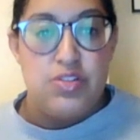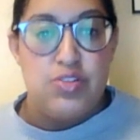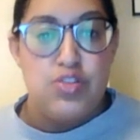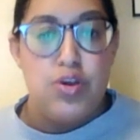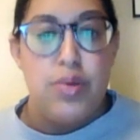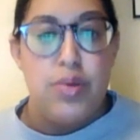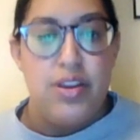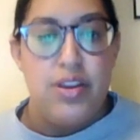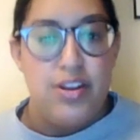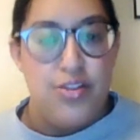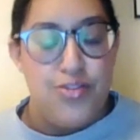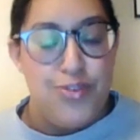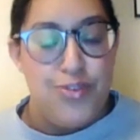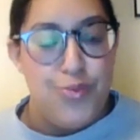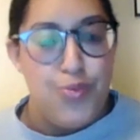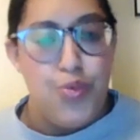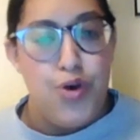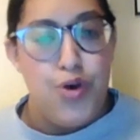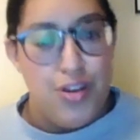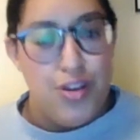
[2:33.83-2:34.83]
so many
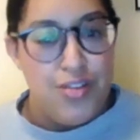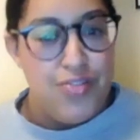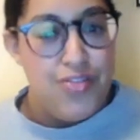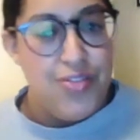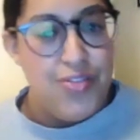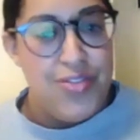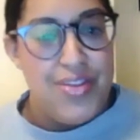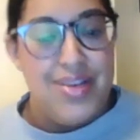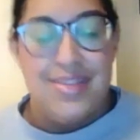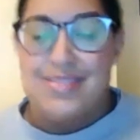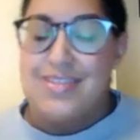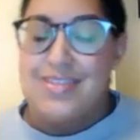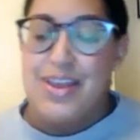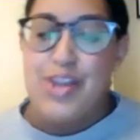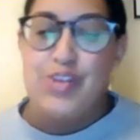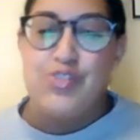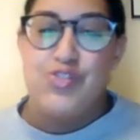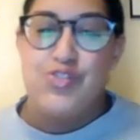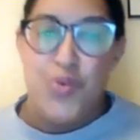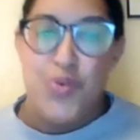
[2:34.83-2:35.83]
different wonderful things
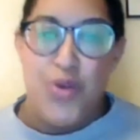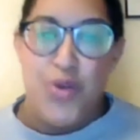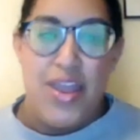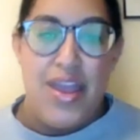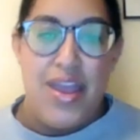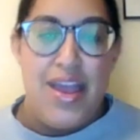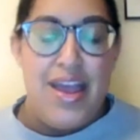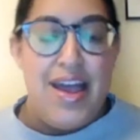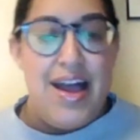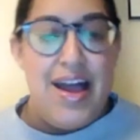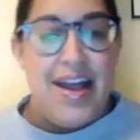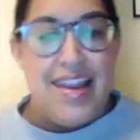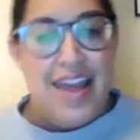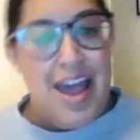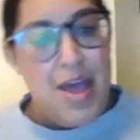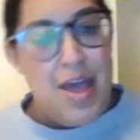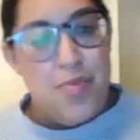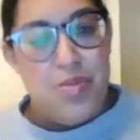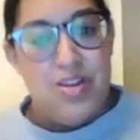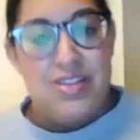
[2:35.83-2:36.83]
like joy and
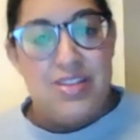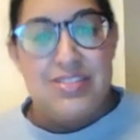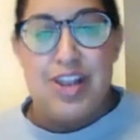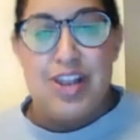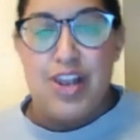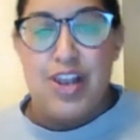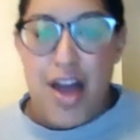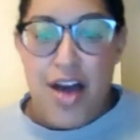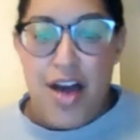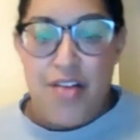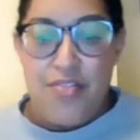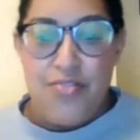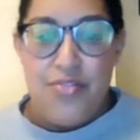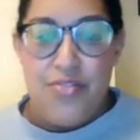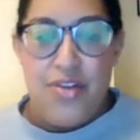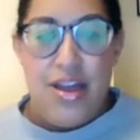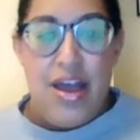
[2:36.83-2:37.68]
happiness and love